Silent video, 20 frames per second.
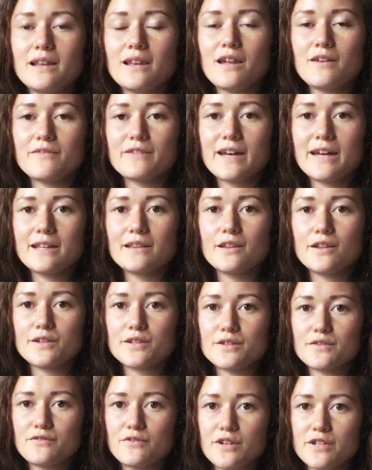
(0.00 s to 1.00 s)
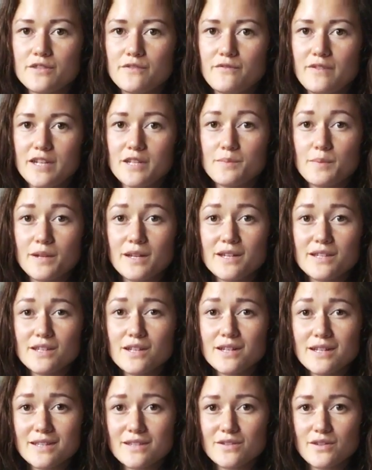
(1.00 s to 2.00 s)
I love getting loads of frozen veg because
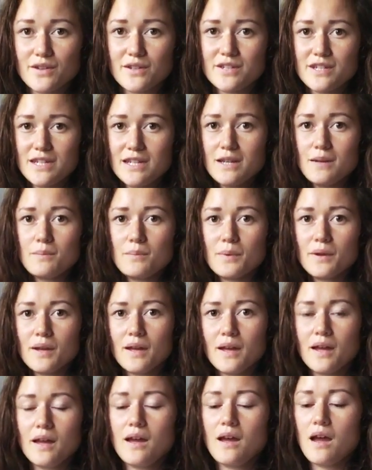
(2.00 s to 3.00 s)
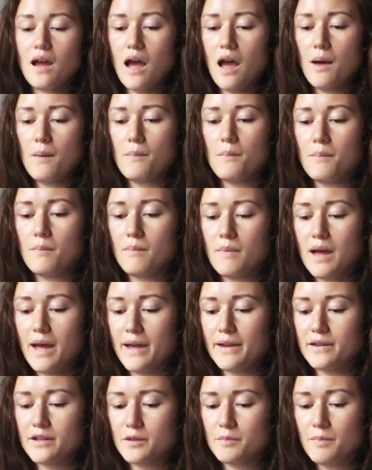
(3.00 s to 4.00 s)
it is so cheap.
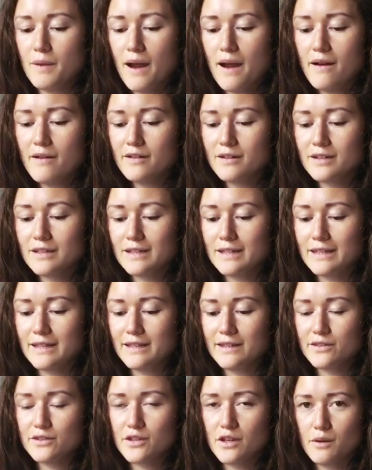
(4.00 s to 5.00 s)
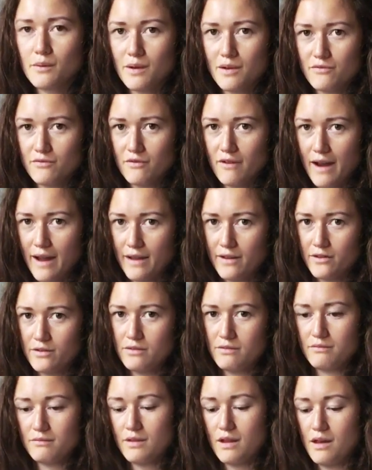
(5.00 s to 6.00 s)
And apparently, so I've read,
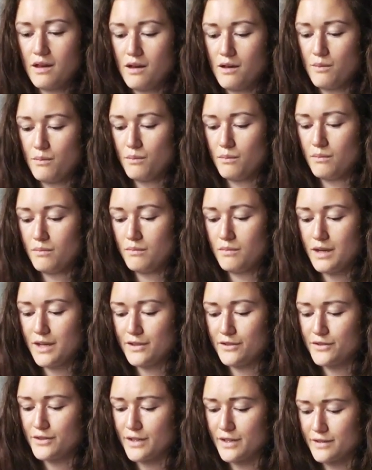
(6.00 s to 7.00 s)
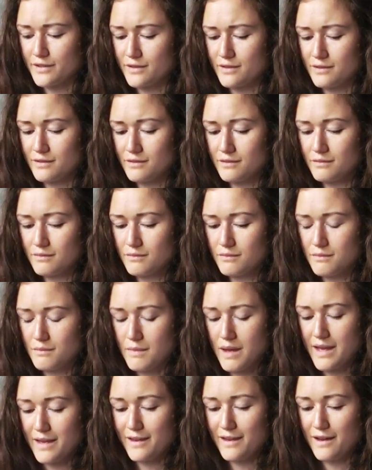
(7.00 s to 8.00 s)
it doesn't
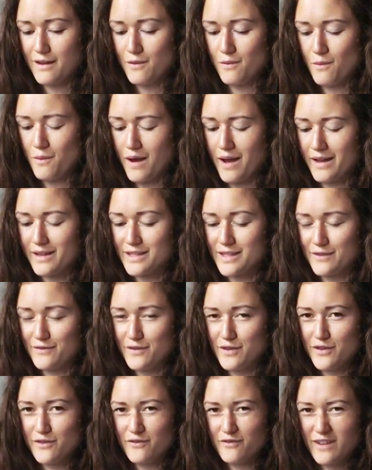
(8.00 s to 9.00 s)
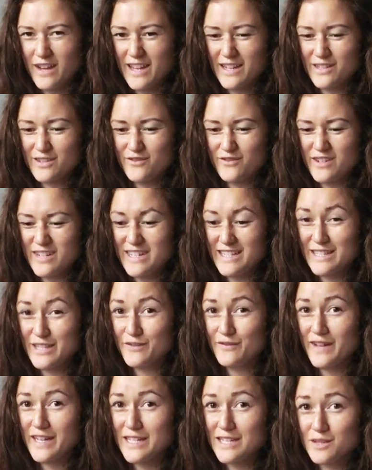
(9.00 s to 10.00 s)
make it worse if you flash freeze
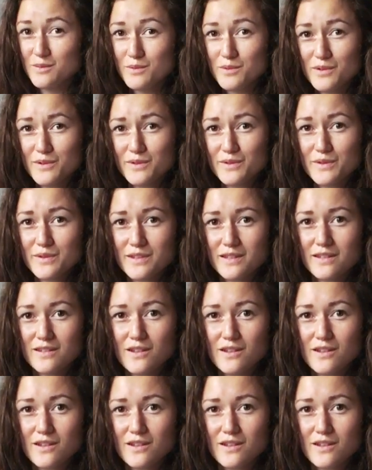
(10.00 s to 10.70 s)
the vegetables.